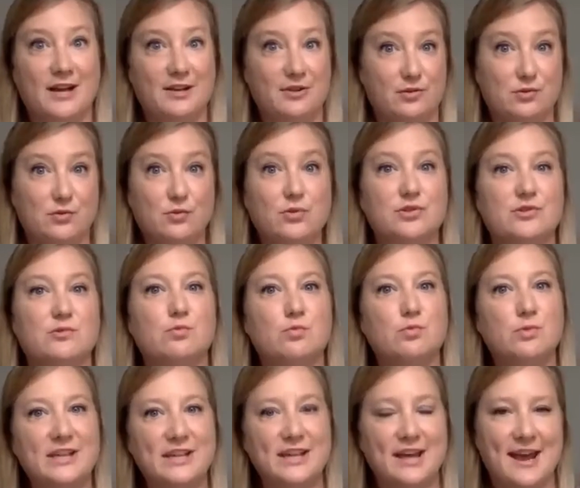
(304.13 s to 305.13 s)
those rules,
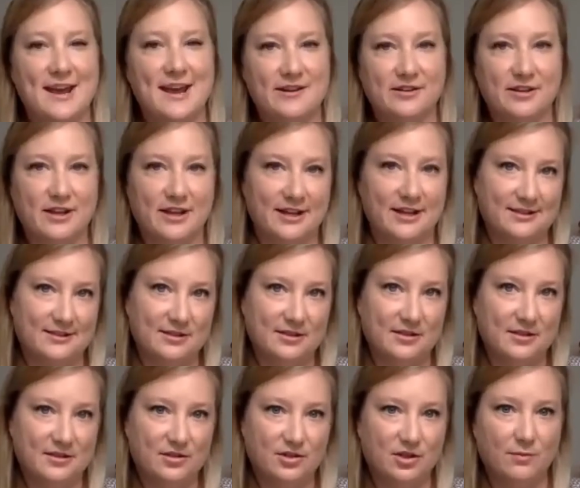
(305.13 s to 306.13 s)
reanalyze
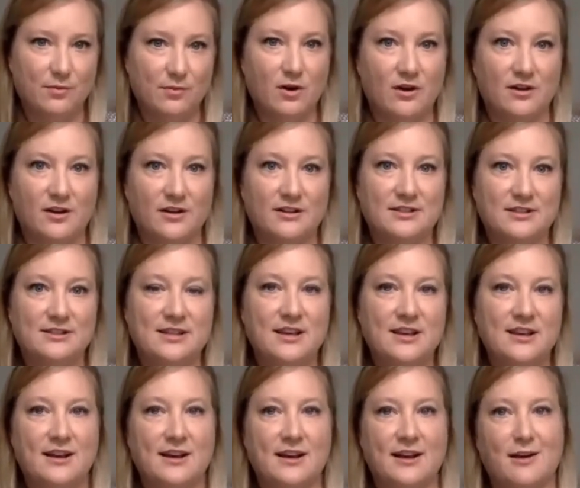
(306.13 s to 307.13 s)
your products.
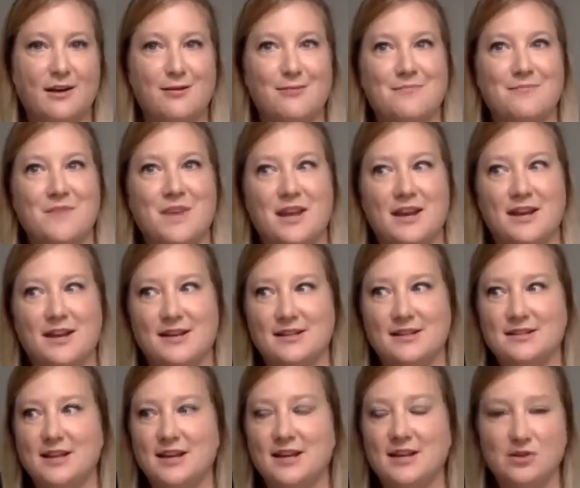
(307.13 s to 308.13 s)

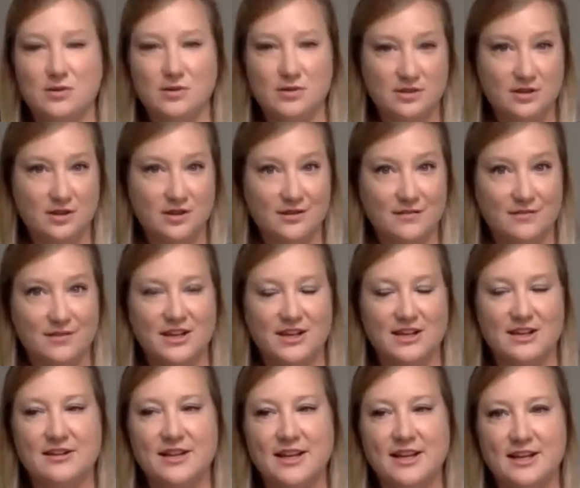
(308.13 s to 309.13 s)
And I know it's kind of
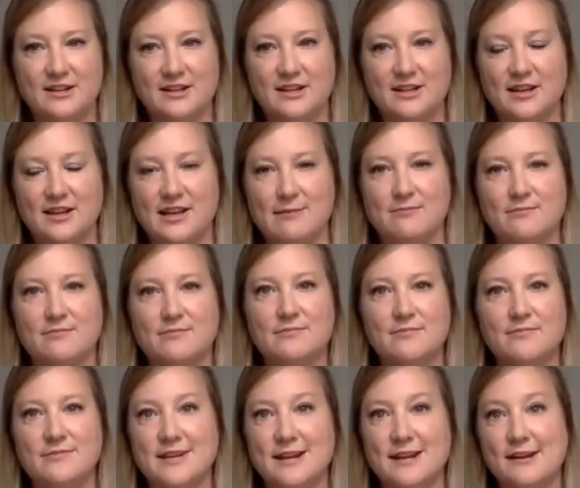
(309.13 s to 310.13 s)
getting late in the game
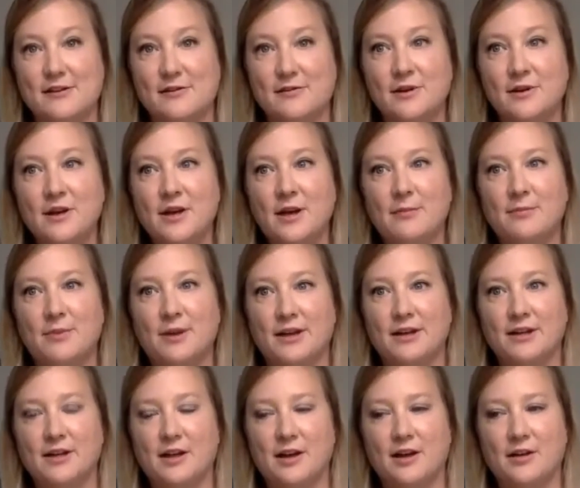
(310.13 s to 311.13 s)
now,
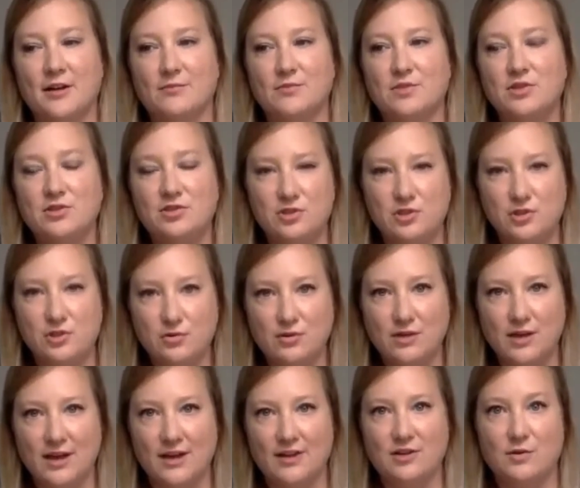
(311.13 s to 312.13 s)
but to do
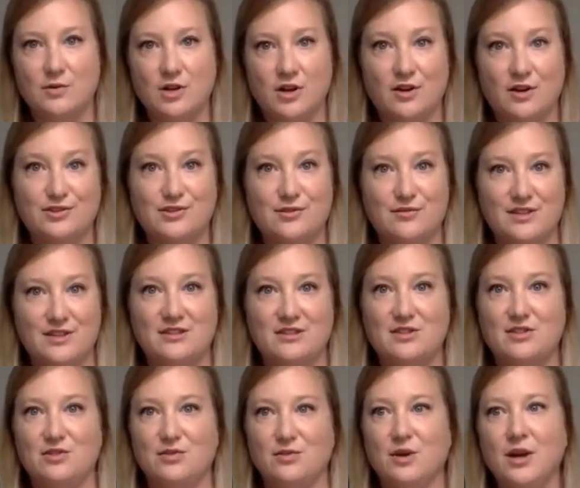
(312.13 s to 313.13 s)
that, you would also need
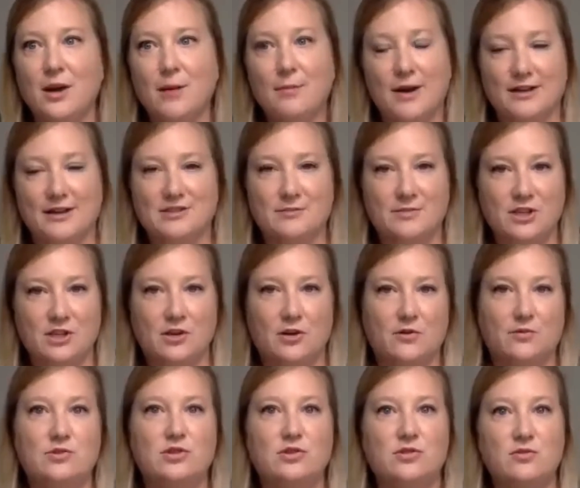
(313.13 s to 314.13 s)
to possibly
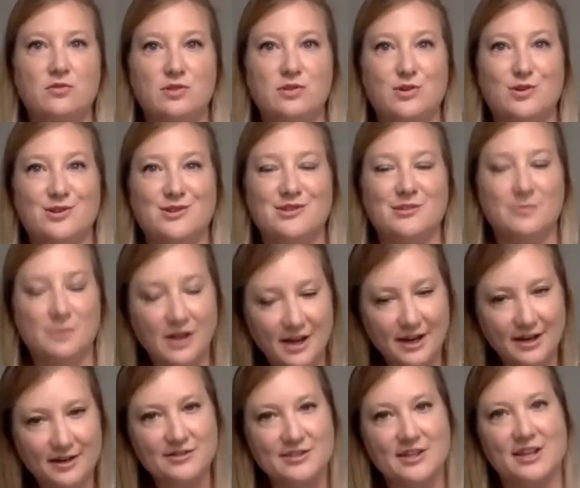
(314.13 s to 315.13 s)
go to your
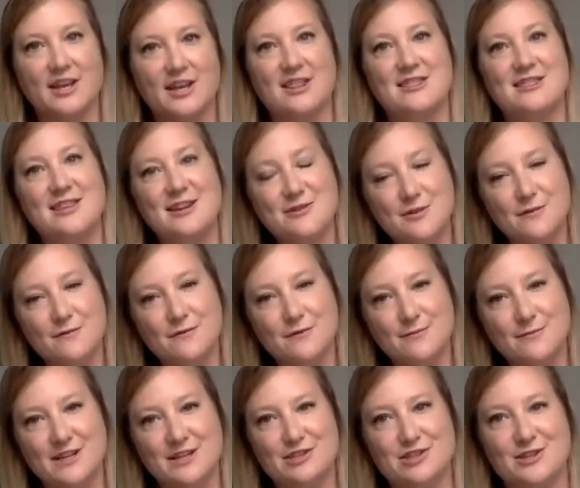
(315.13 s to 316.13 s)
suppliers and get their
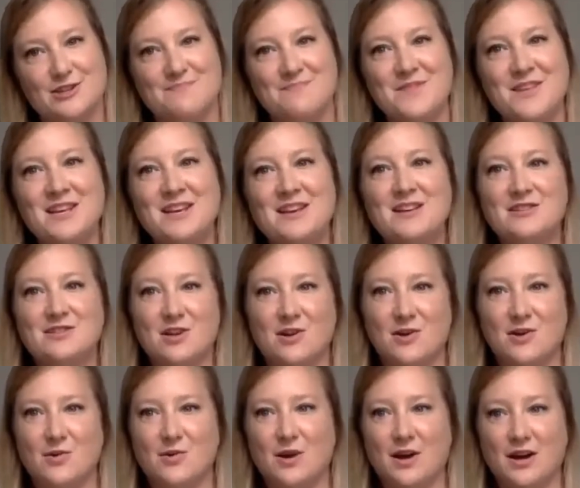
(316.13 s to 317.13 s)
information.
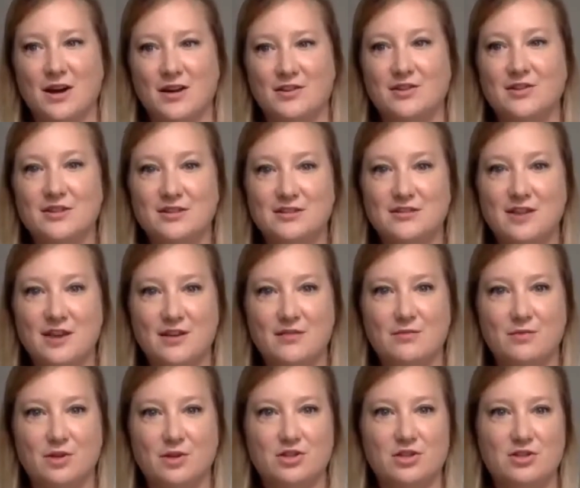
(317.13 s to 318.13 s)
So there is a lot of
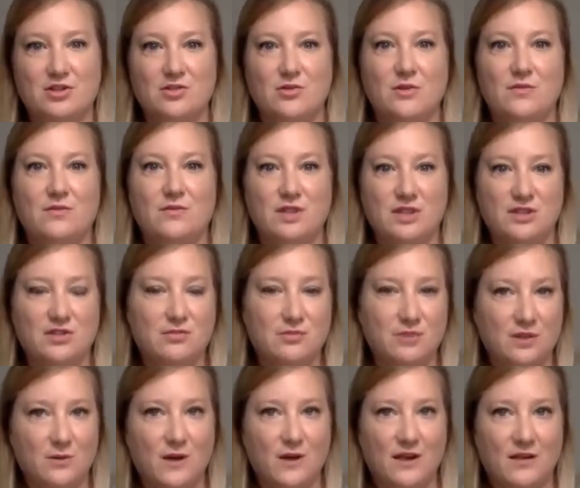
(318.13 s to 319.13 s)
work to do if you need to
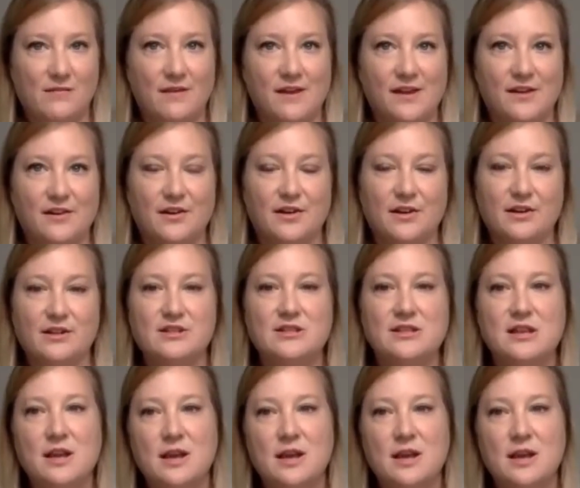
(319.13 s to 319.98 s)
requalify your goods,